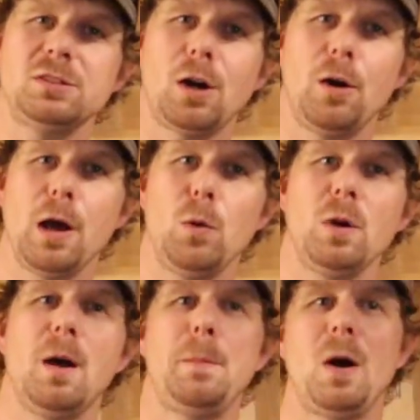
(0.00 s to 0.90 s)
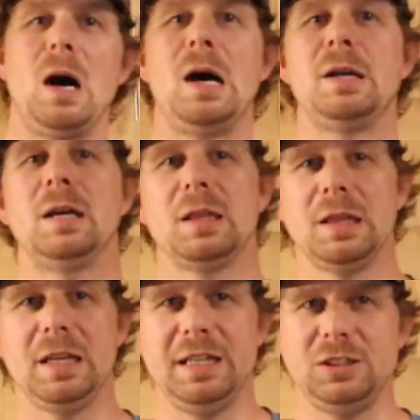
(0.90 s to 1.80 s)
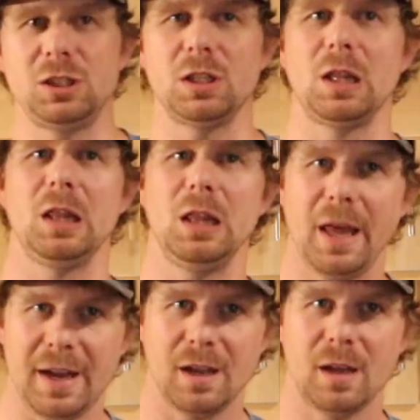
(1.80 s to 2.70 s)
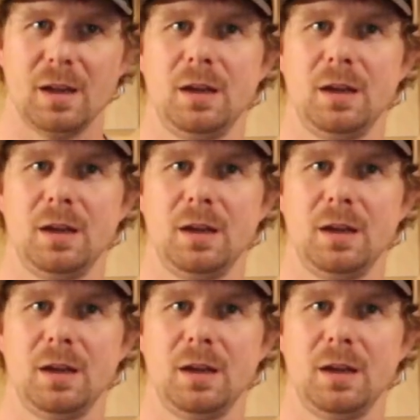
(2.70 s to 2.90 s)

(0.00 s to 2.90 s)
start out up on Leech Lake.